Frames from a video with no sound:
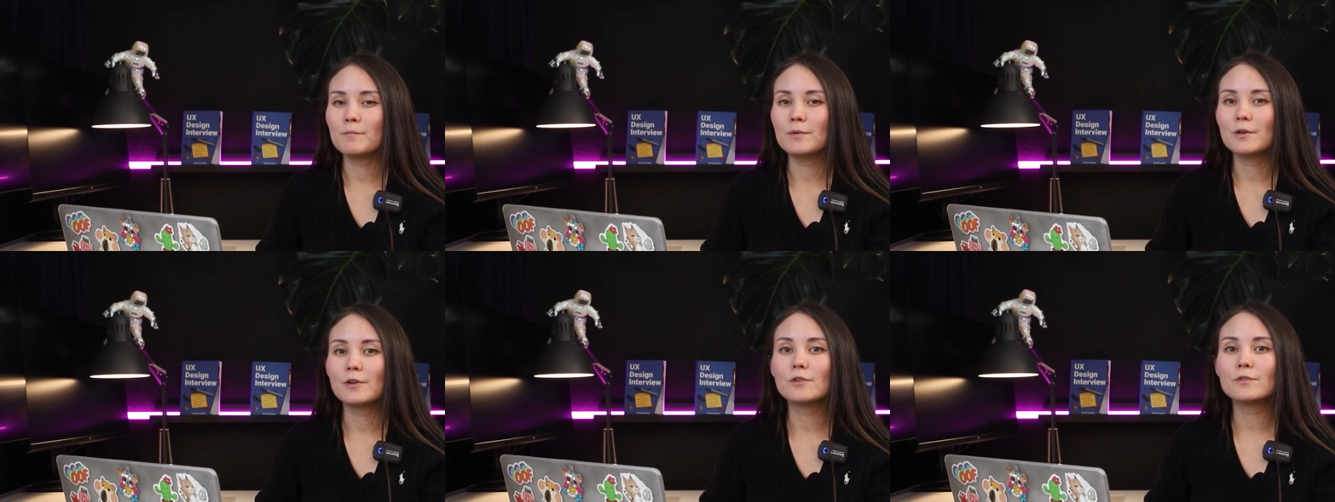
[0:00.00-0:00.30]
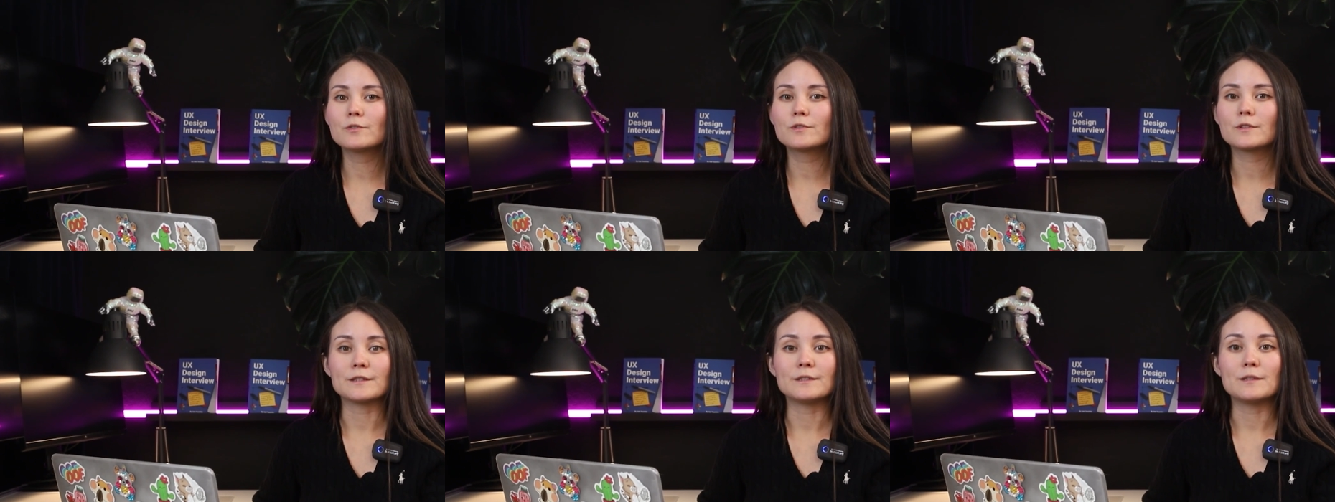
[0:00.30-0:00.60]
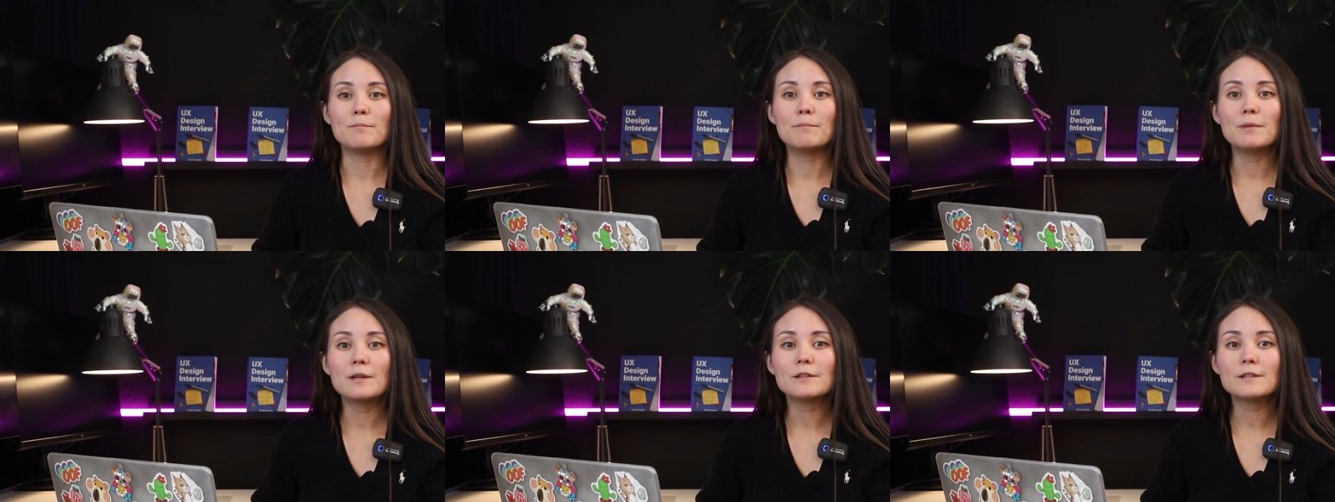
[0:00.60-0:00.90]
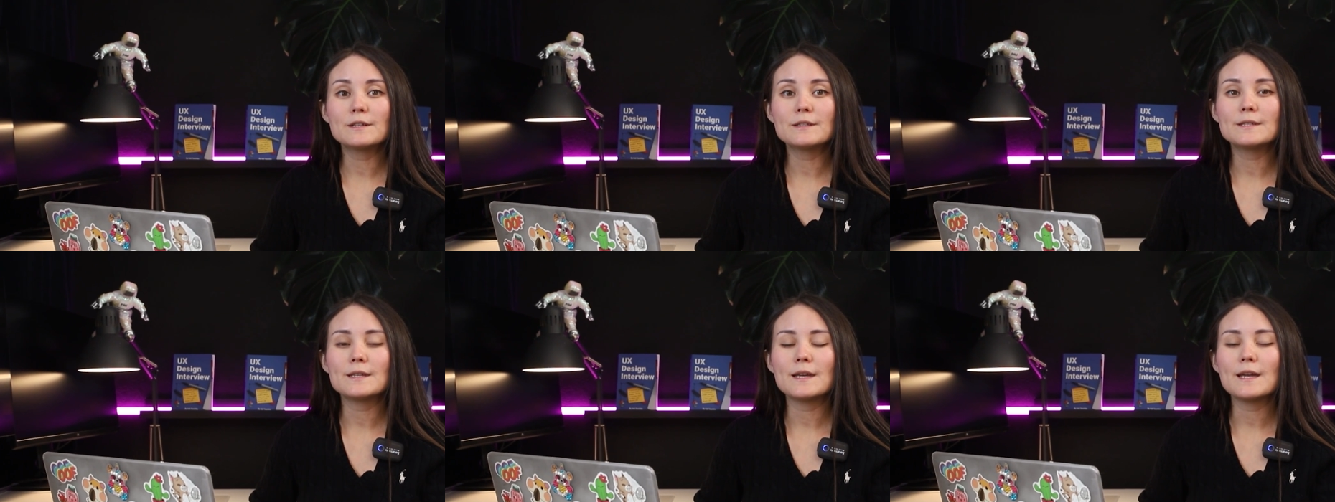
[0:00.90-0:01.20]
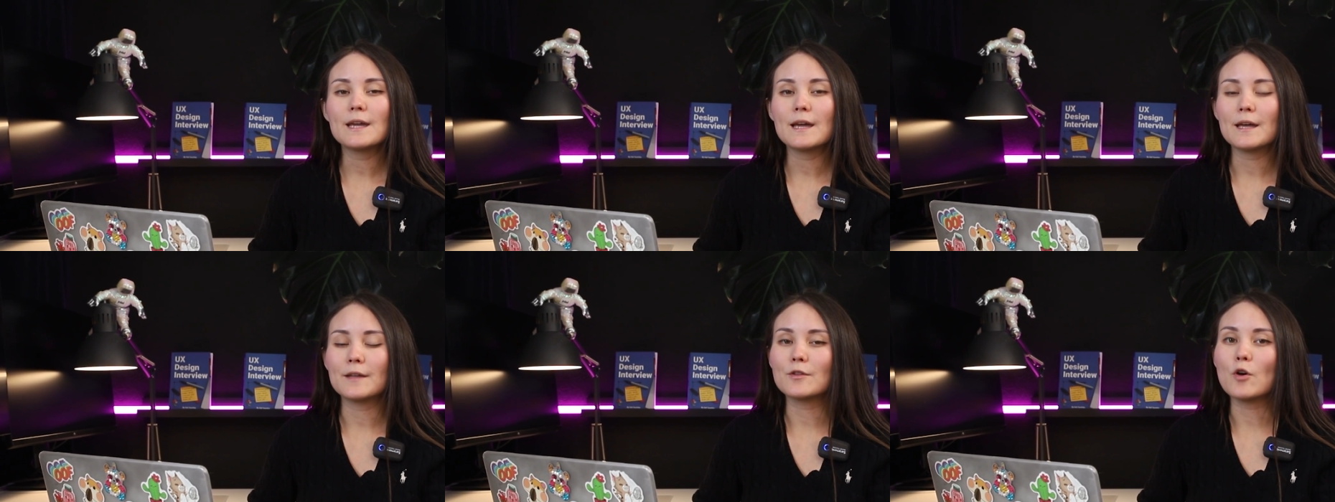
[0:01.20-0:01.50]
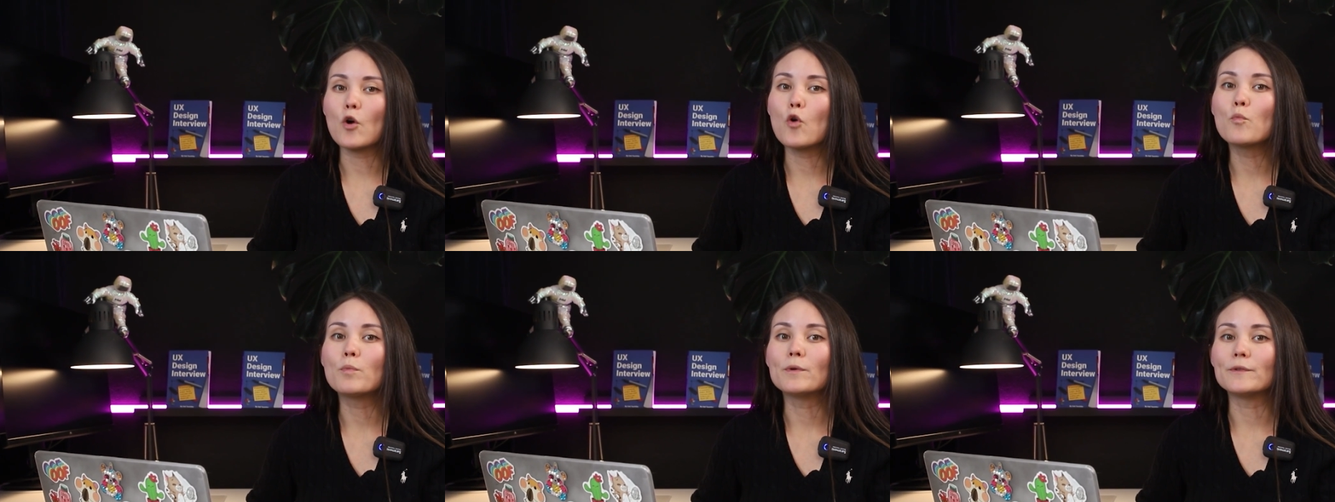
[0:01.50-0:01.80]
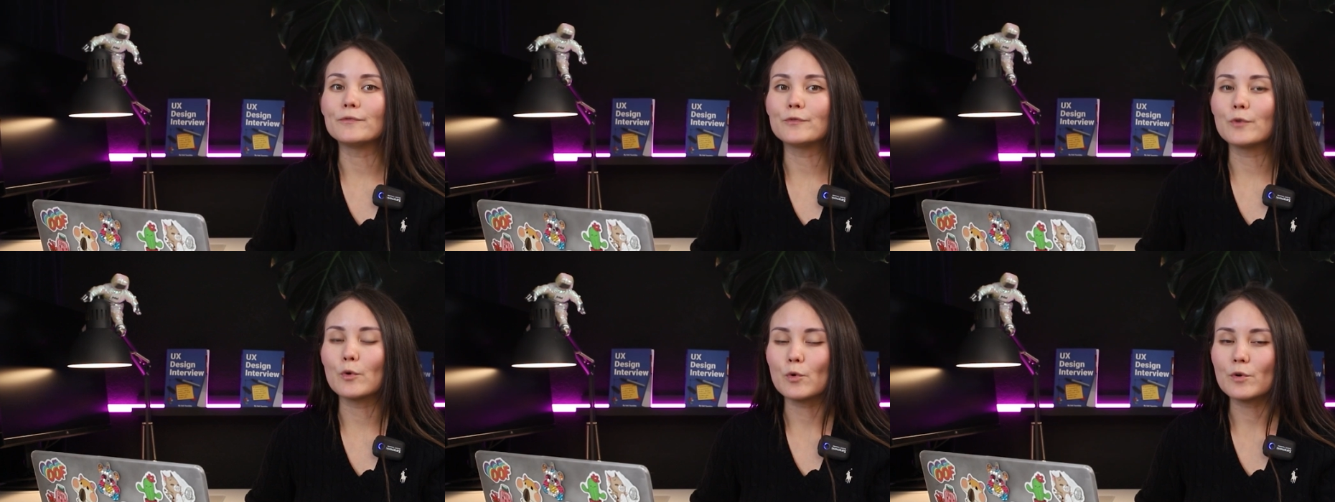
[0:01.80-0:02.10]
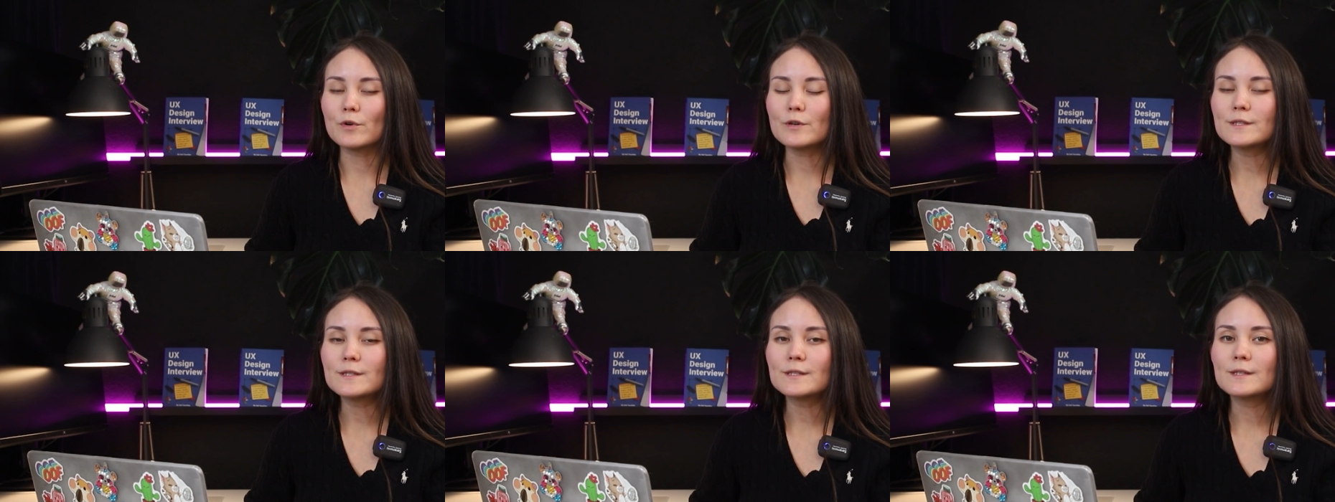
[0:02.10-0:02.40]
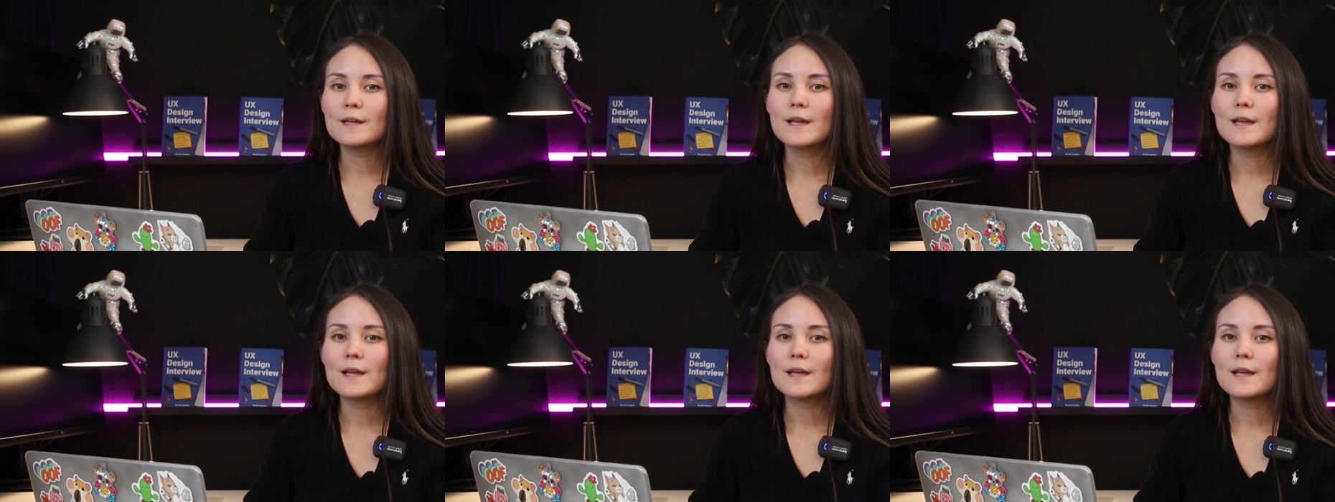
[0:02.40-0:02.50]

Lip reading: build credibility, and open doors.